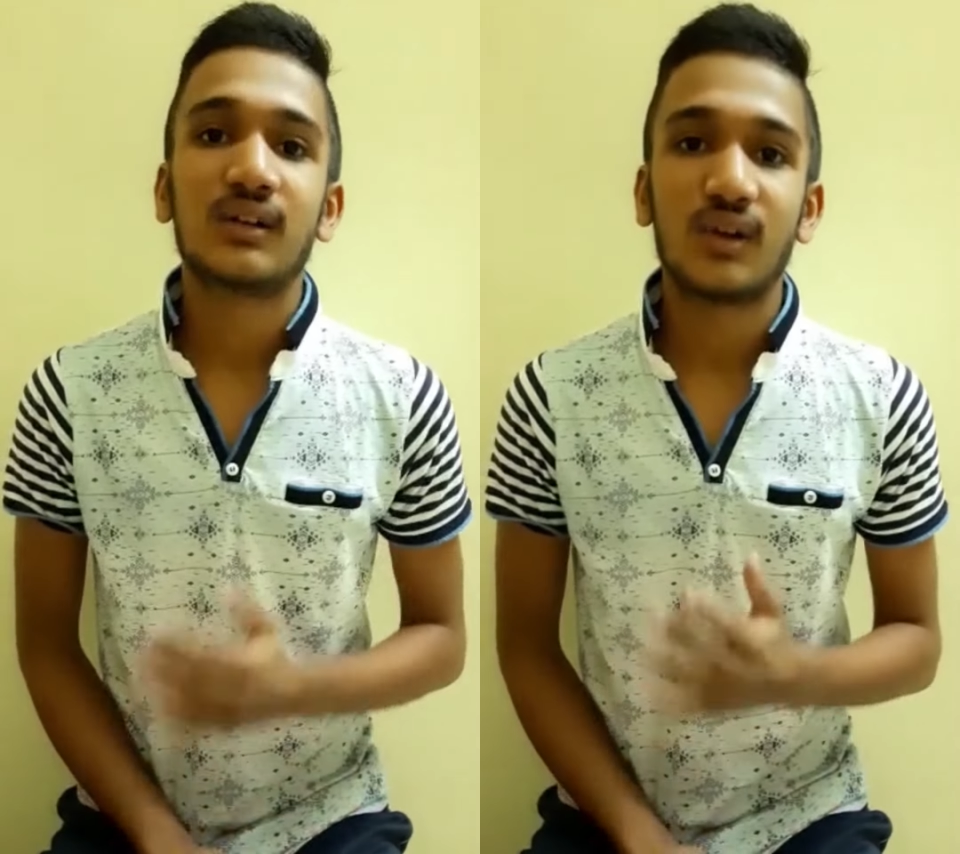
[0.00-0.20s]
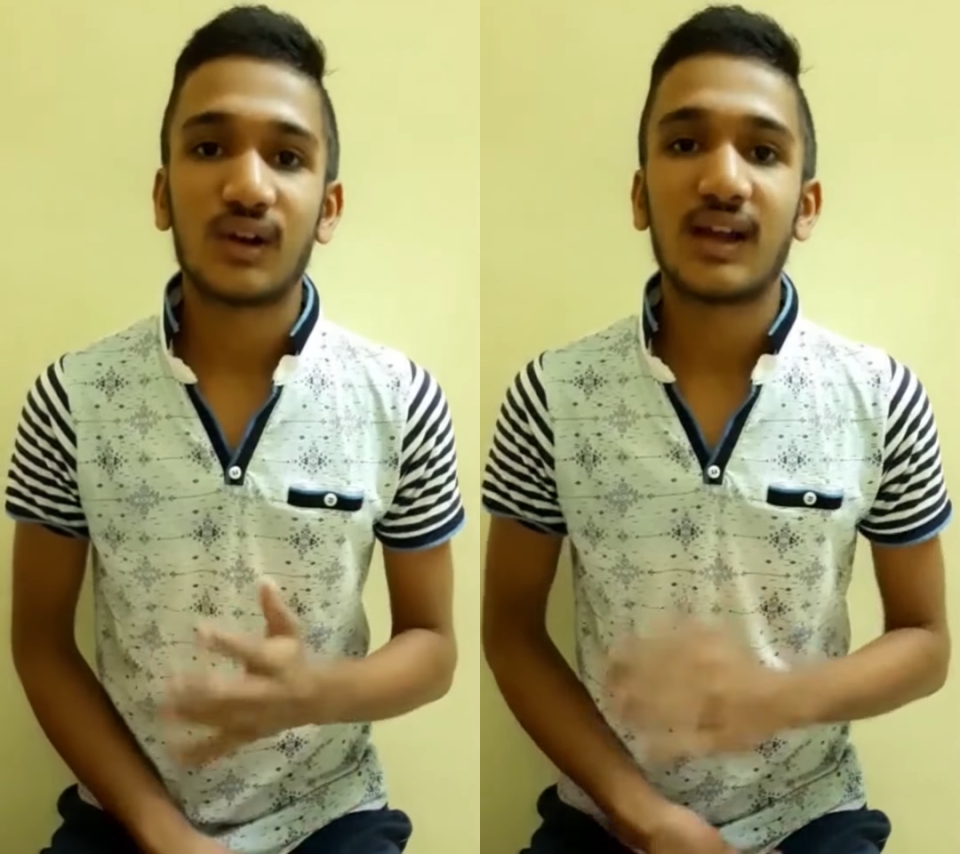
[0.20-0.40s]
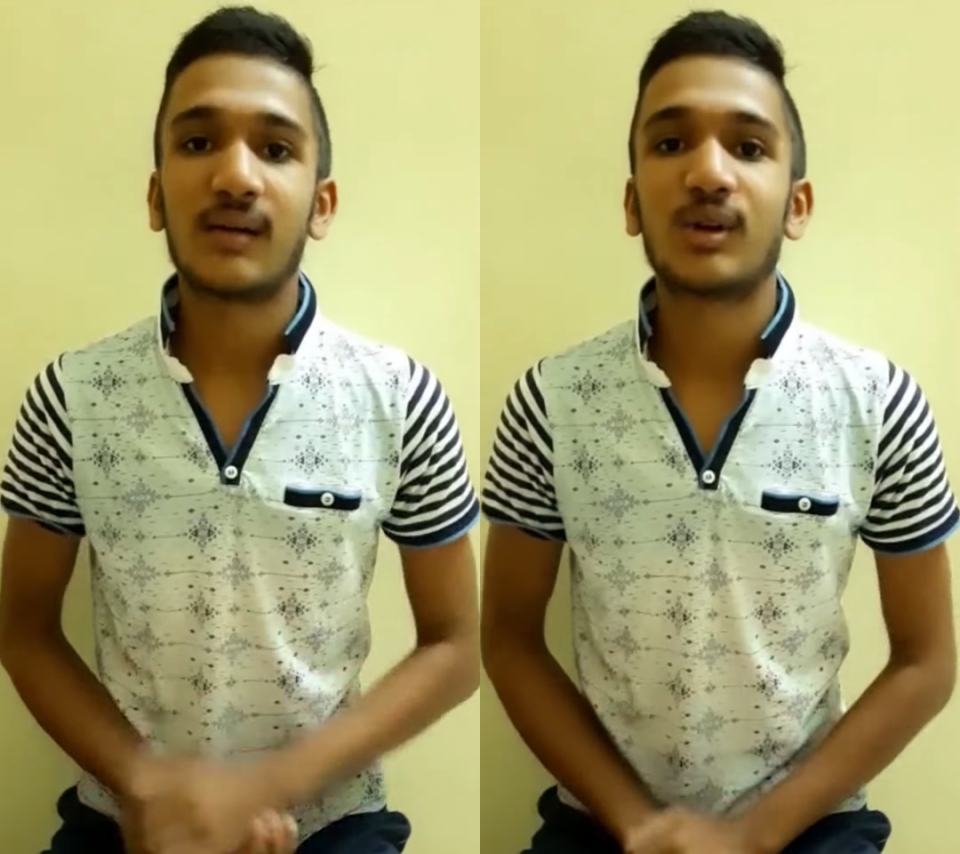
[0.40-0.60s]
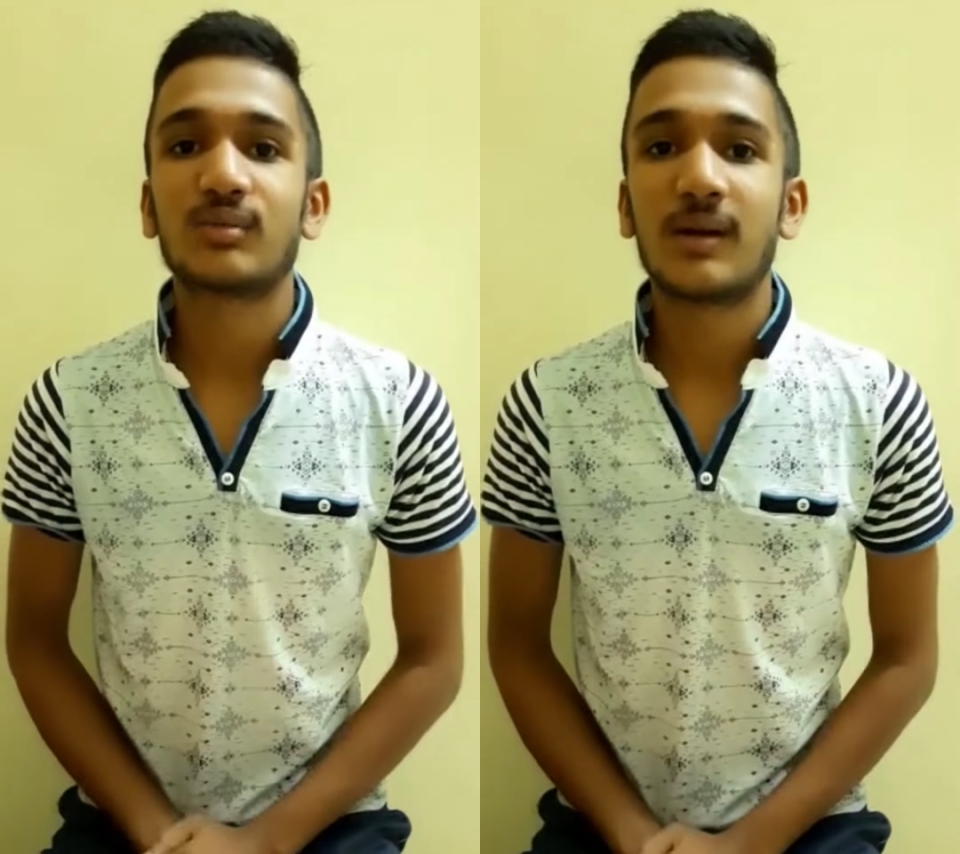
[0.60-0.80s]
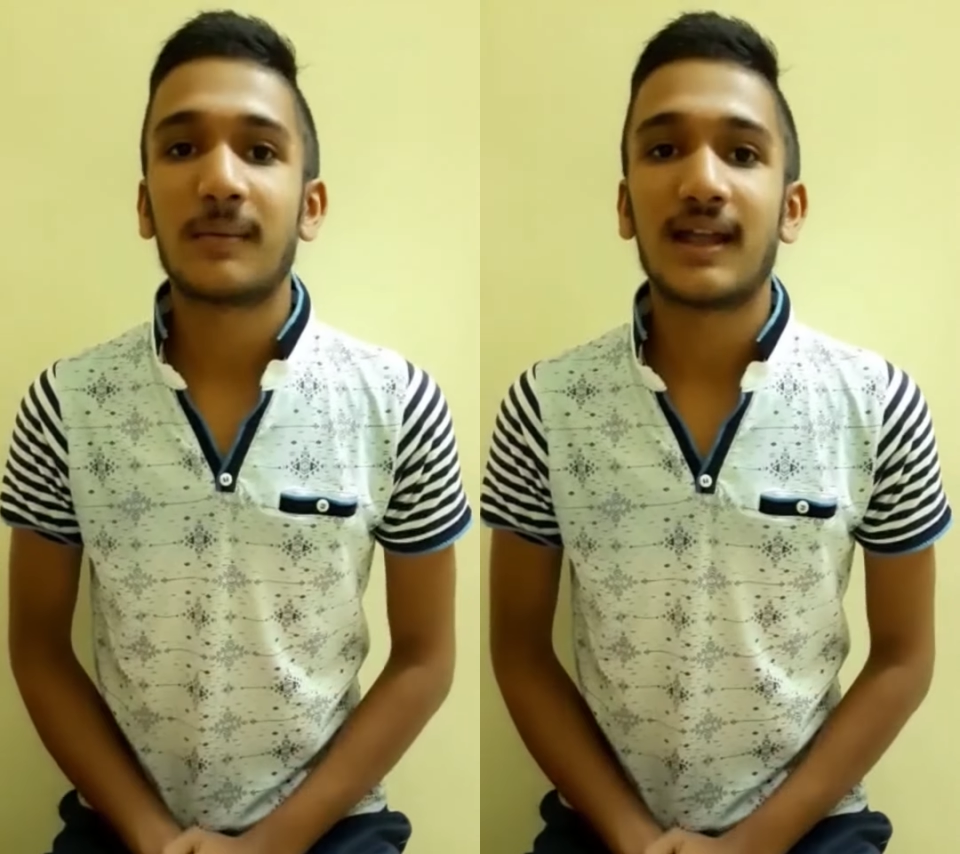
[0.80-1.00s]
Talking about
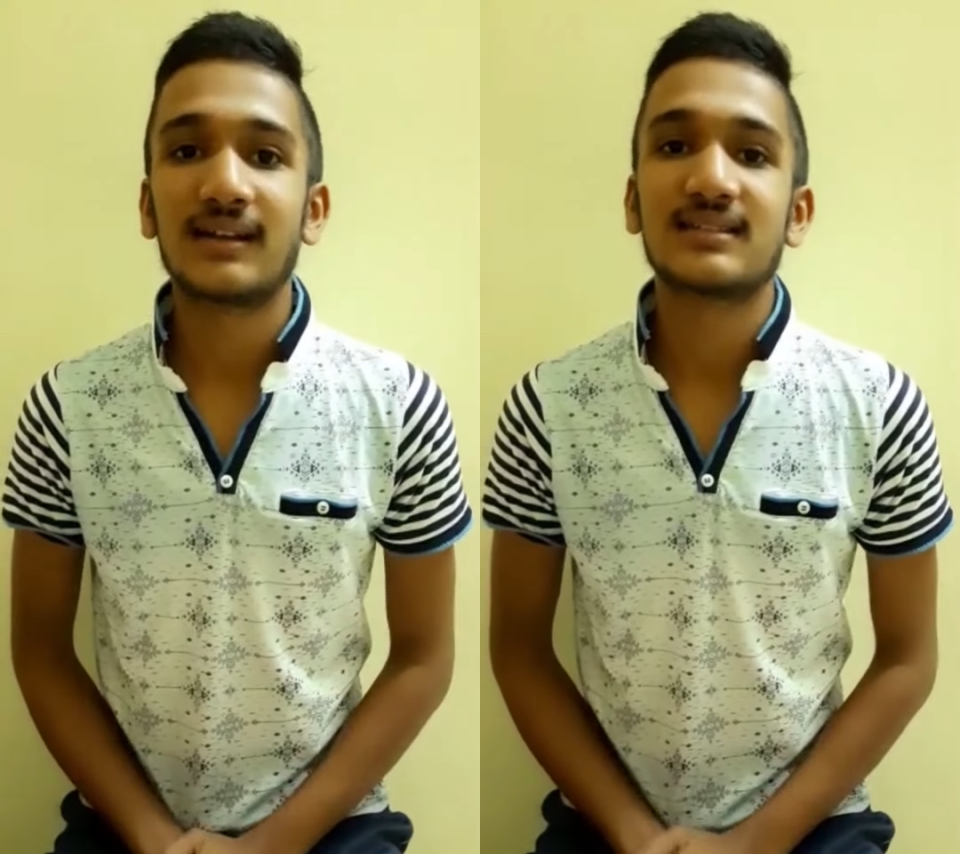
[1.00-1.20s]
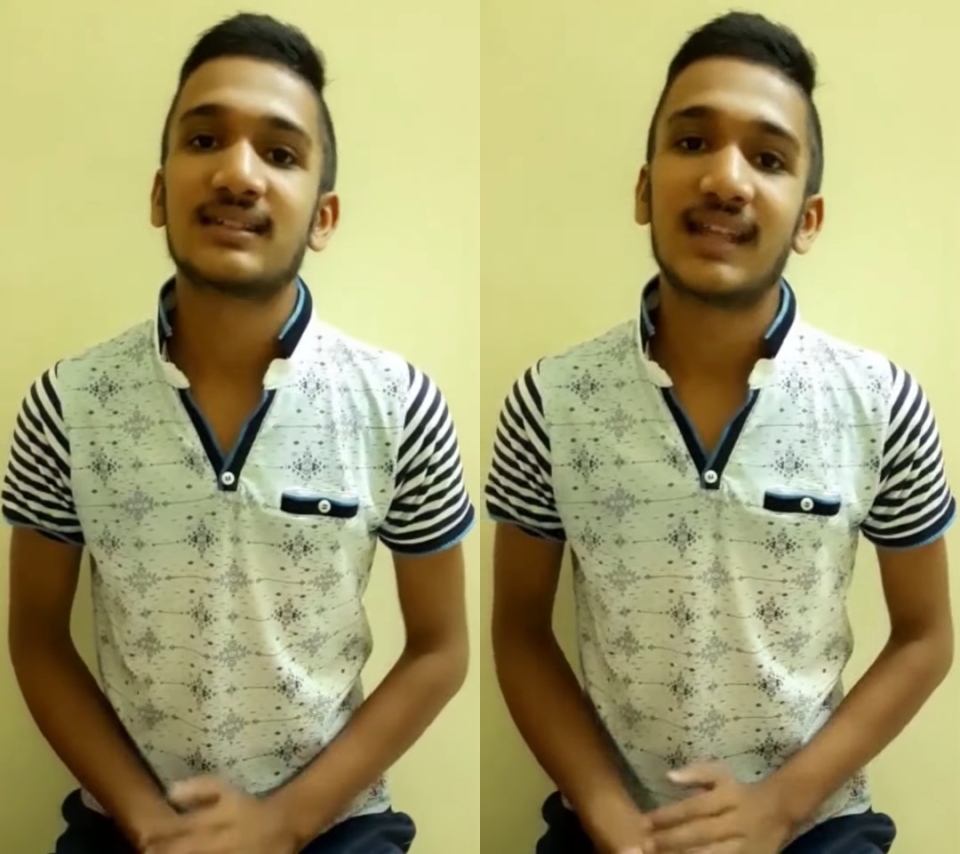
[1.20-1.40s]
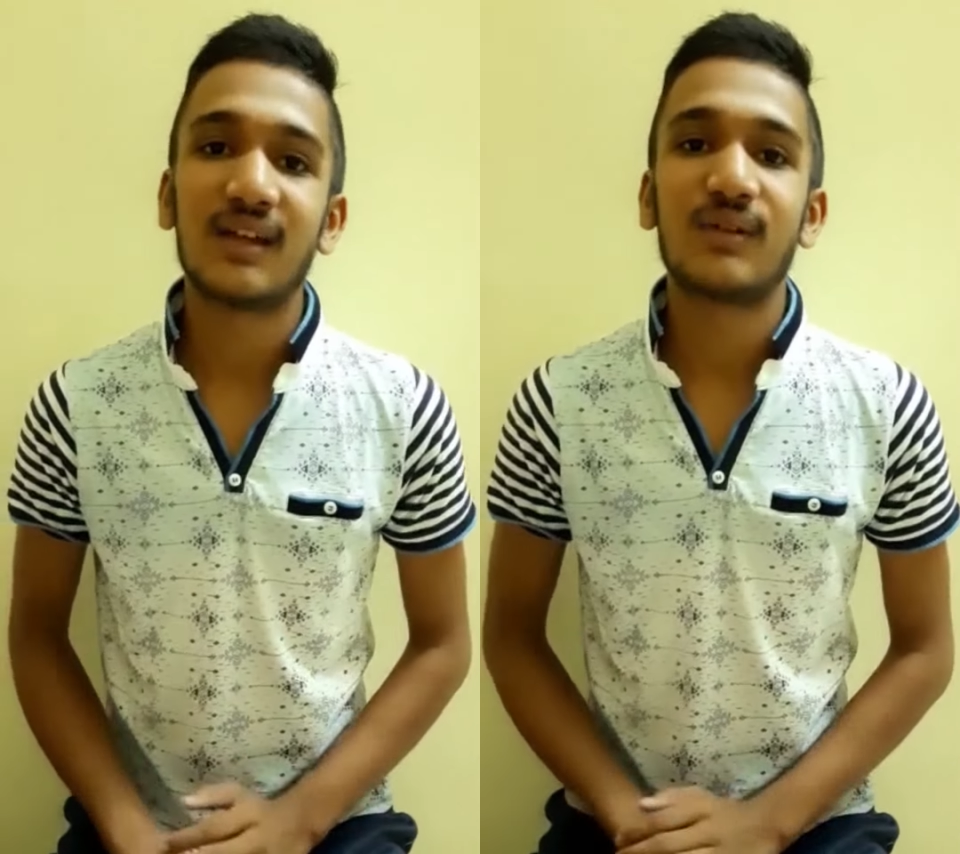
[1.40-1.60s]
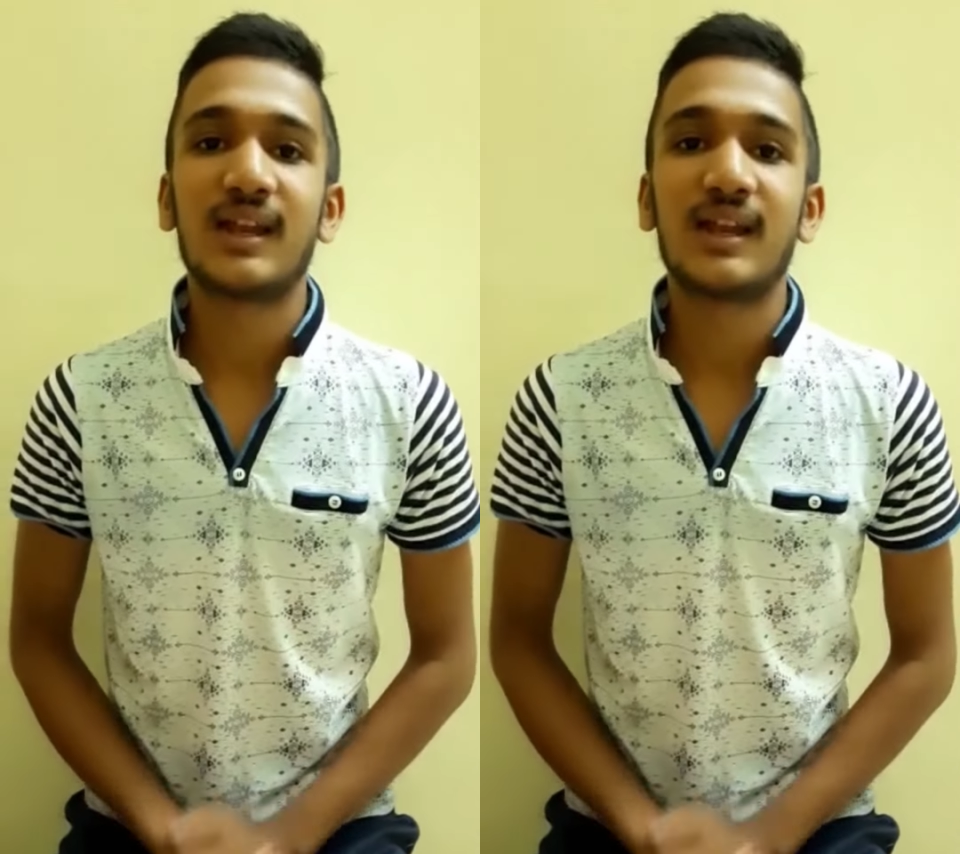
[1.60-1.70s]
my parents, they are very